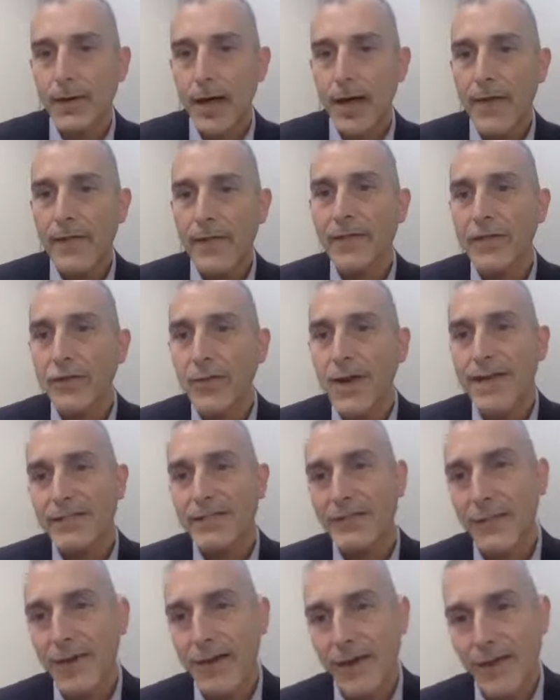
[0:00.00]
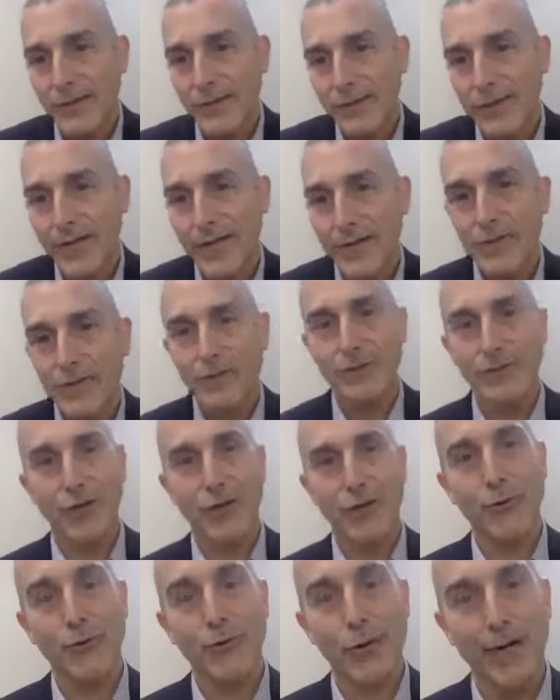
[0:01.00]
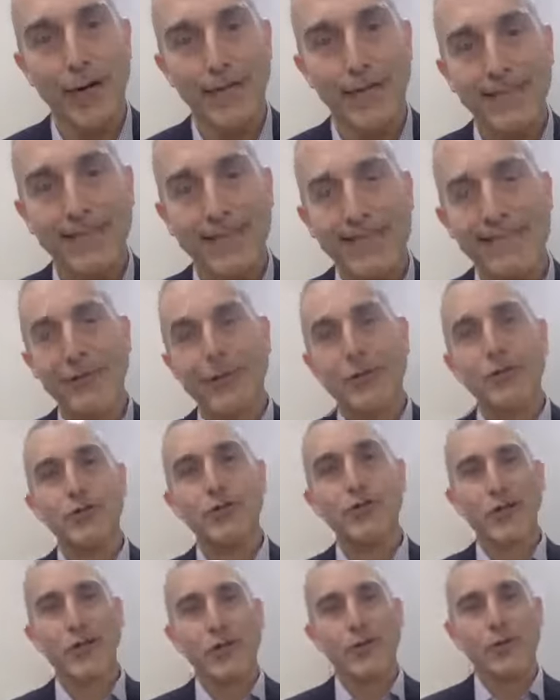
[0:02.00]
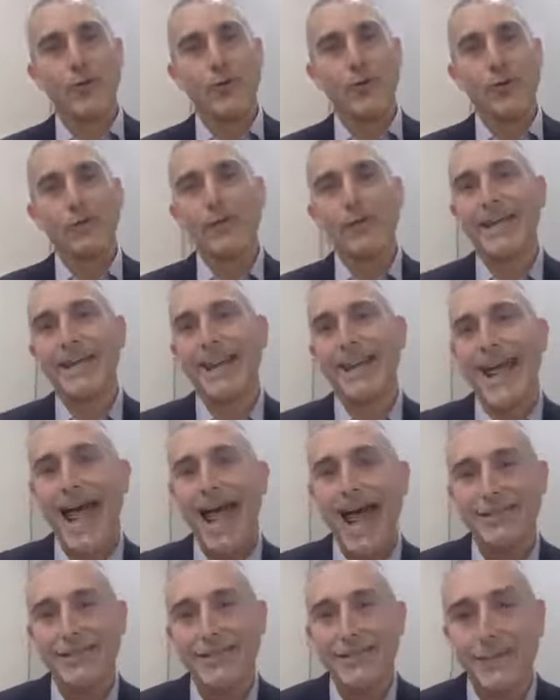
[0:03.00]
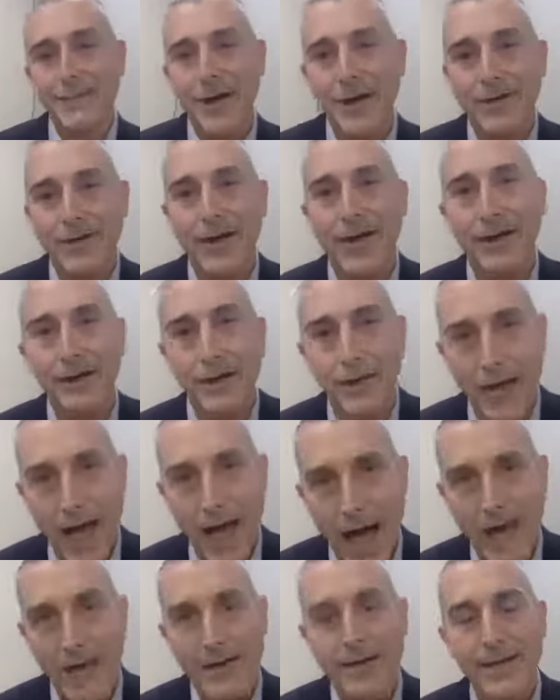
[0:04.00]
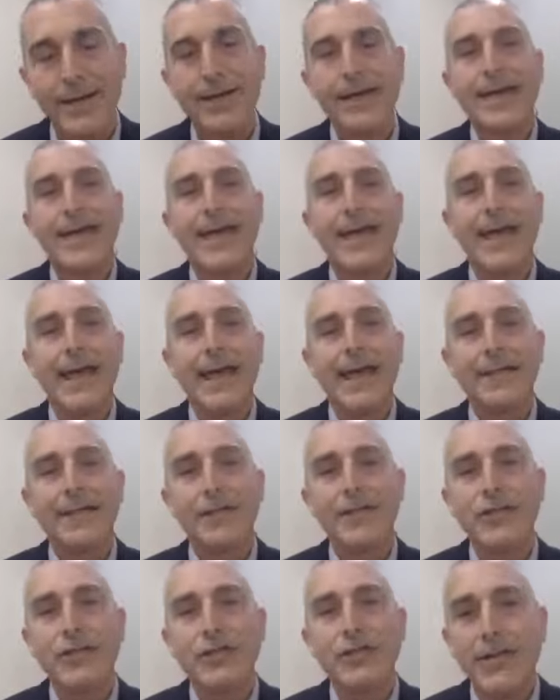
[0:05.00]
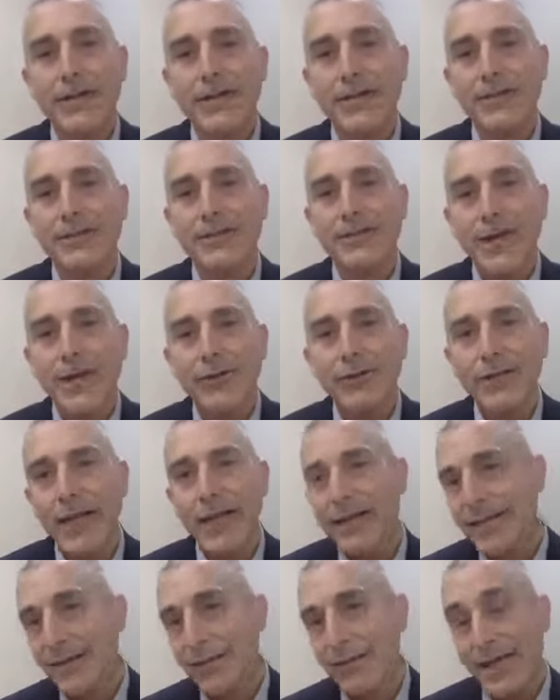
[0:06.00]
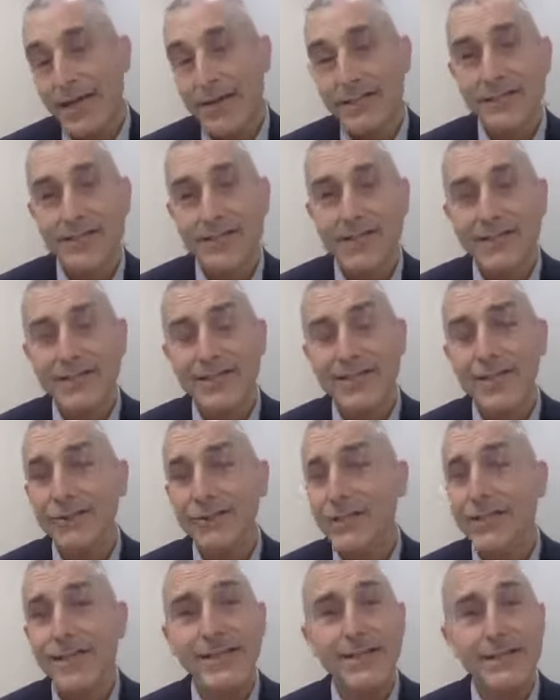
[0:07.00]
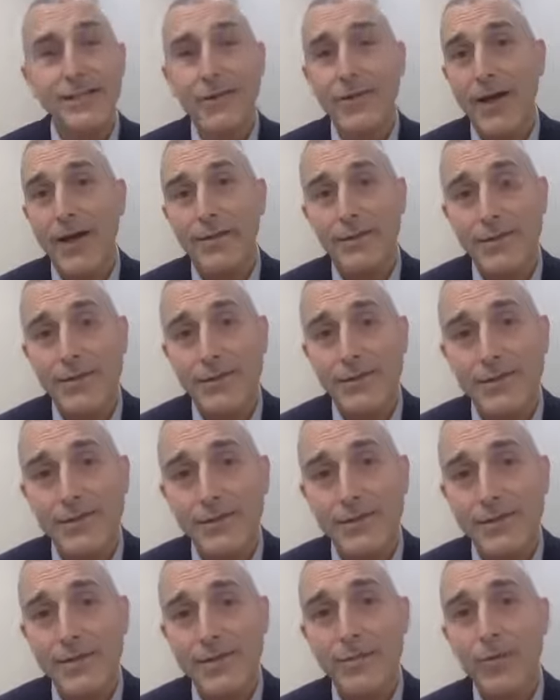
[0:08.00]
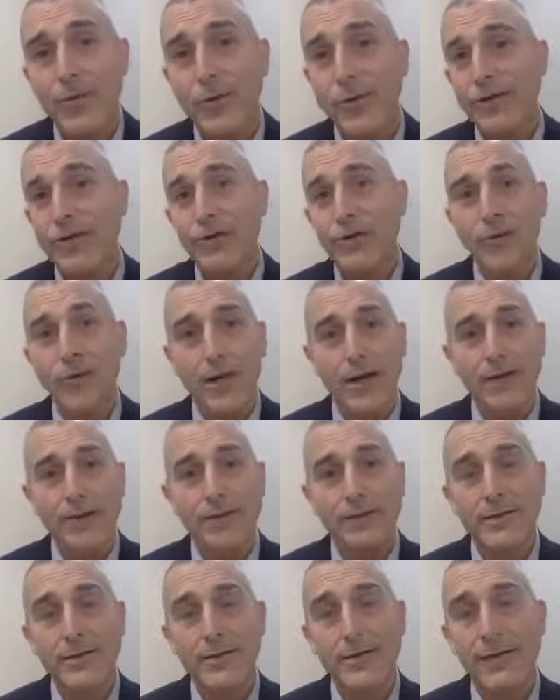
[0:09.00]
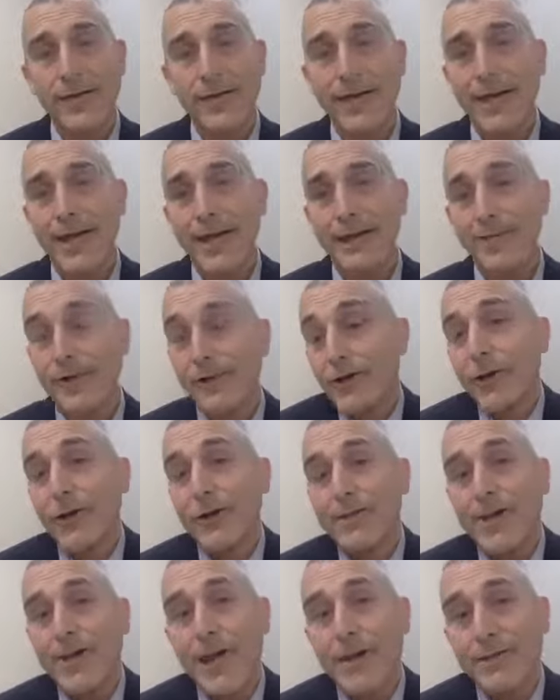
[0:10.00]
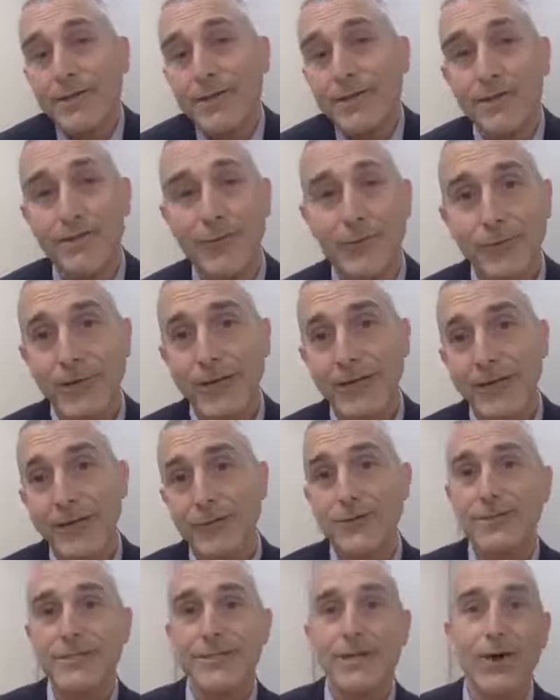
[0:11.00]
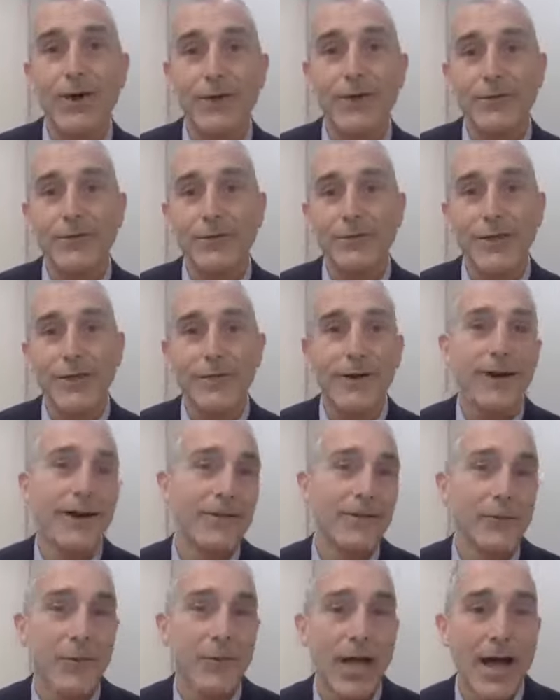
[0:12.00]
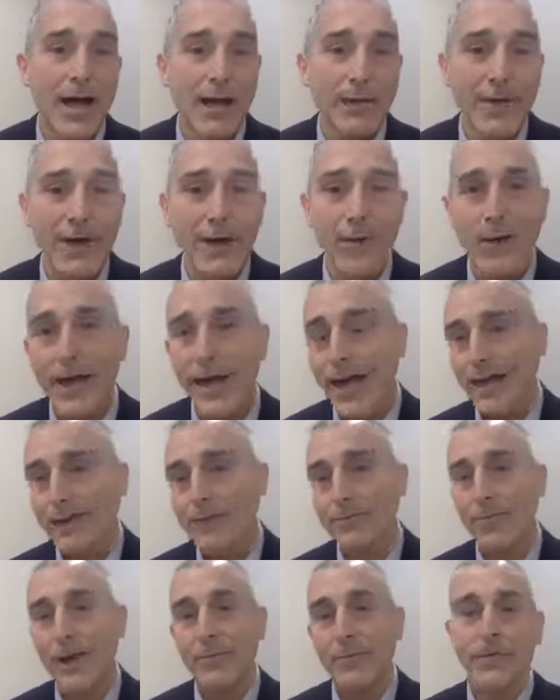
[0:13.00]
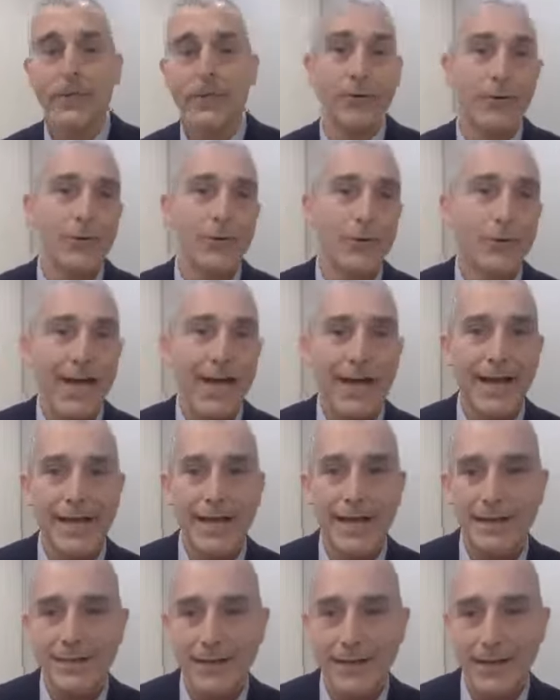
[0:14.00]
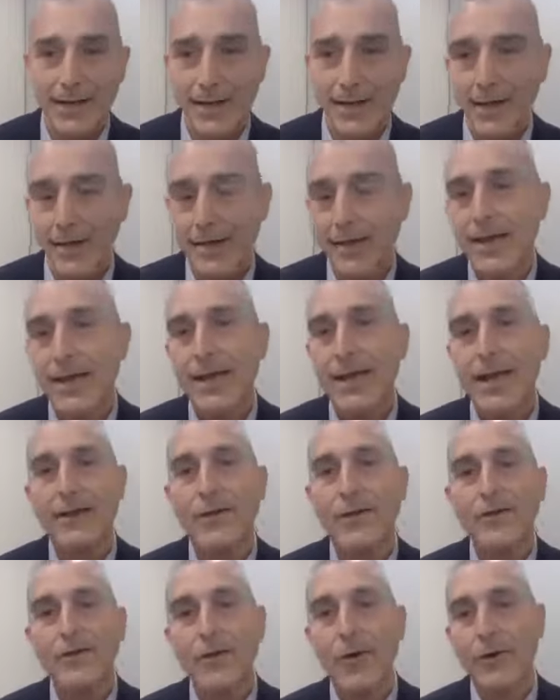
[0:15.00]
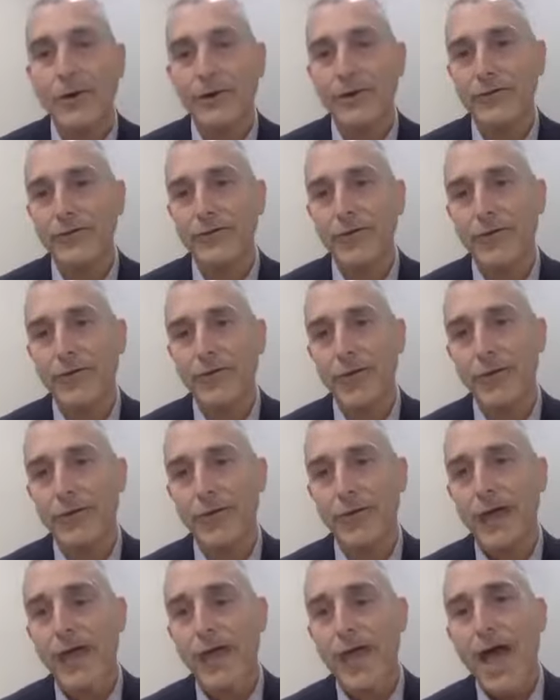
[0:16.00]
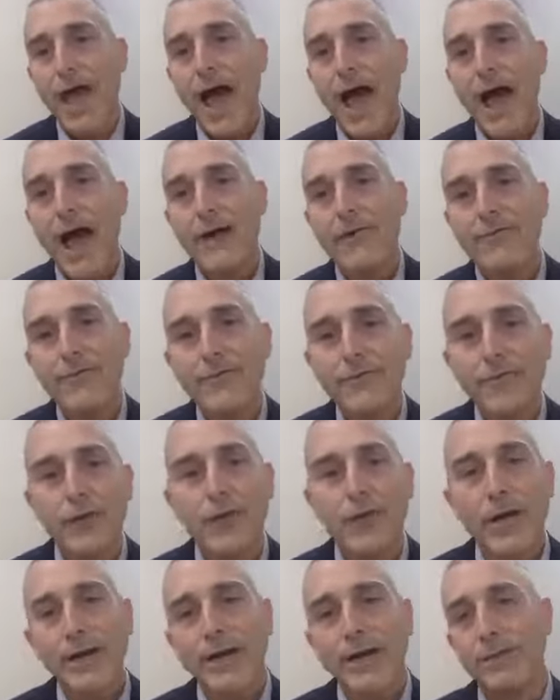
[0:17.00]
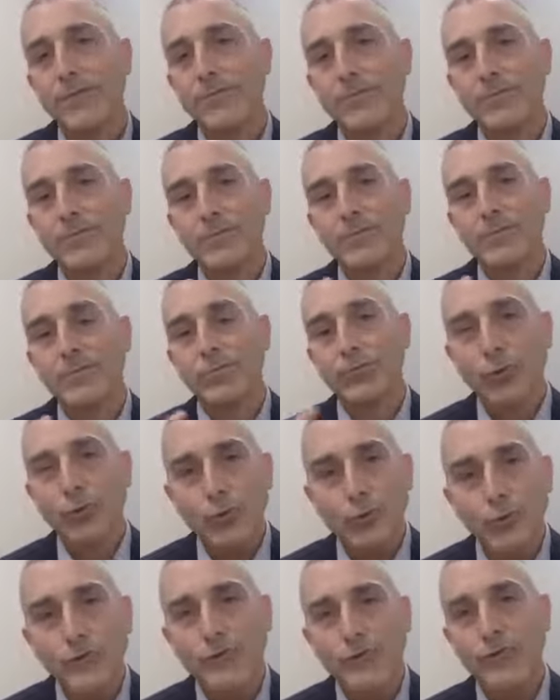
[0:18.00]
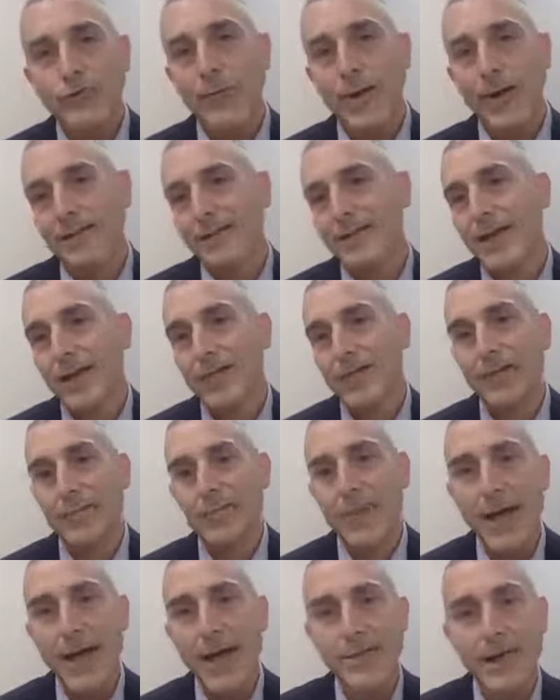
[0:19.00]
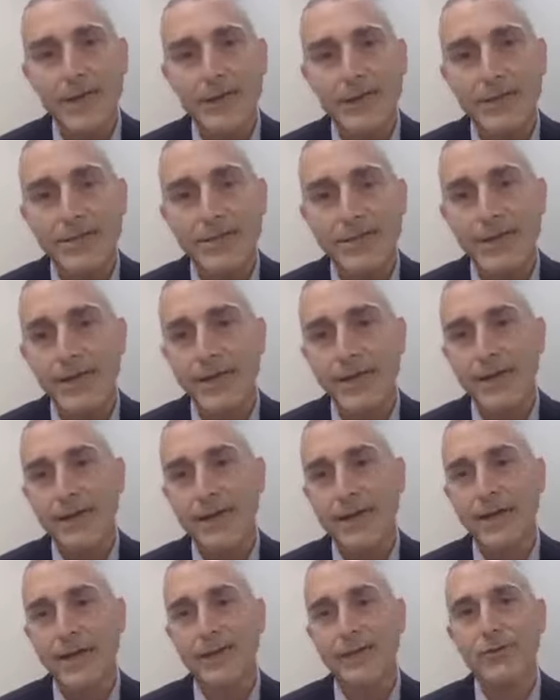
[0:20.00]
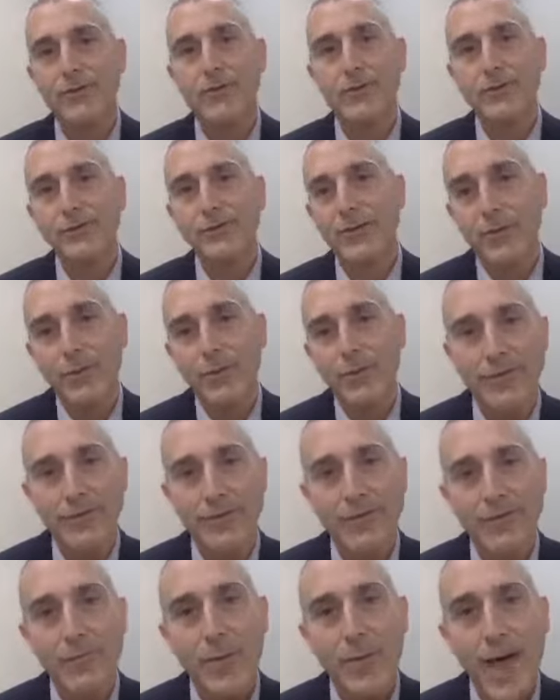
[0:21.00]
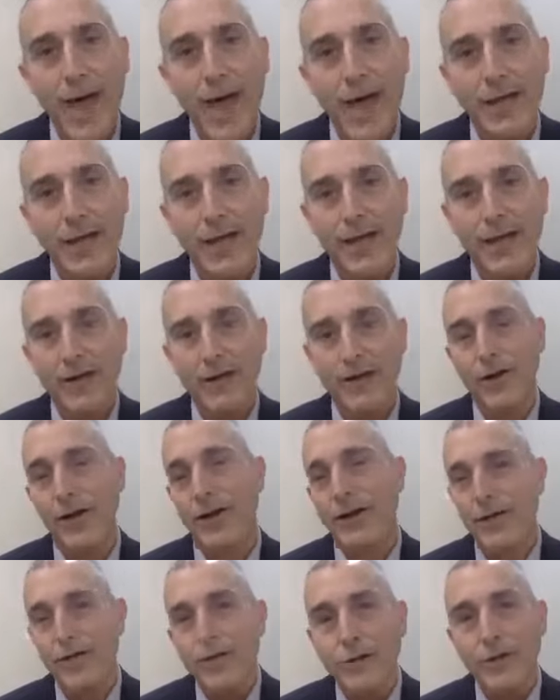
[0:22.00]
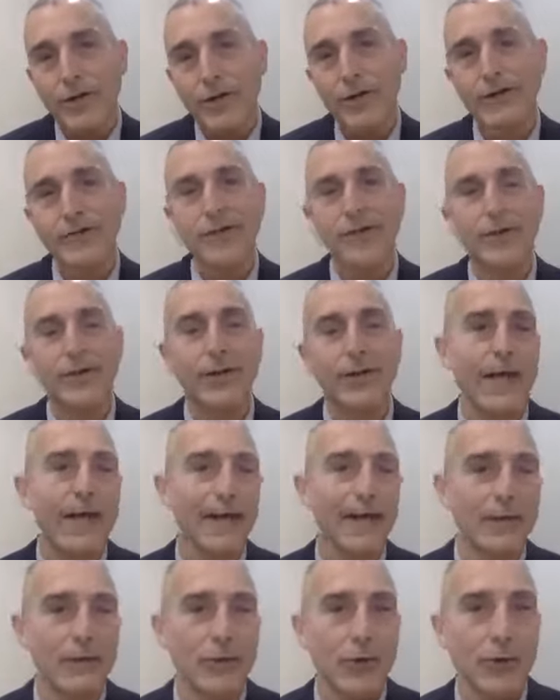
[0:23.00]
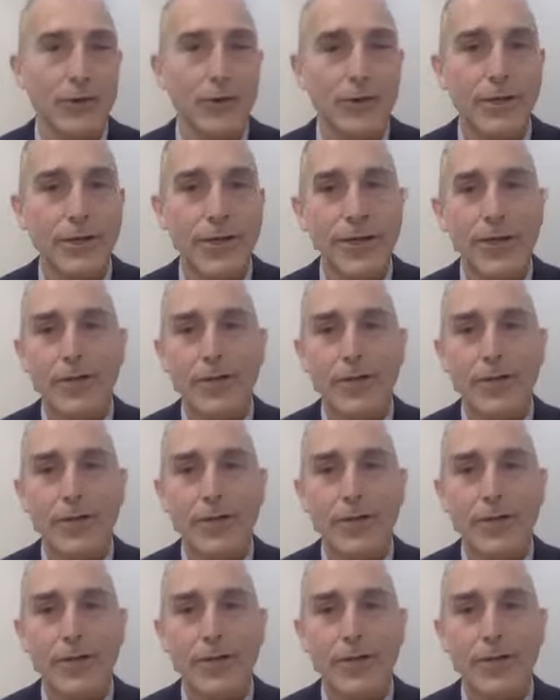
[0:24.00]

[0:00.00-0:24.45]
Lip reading: And then you asked about ice or heat, which is a good one. I think that's a good general one we get asked about a lot. And the general idea with ice and heat is there really is no evidence to support either one. And the New York Times has even written interesting articles on their health blog about why ice might be a good or bad idea, and so on and so forth. I've created rules for myself and my patients that are sort of simple to live by and are intuitive and they're anecdotal.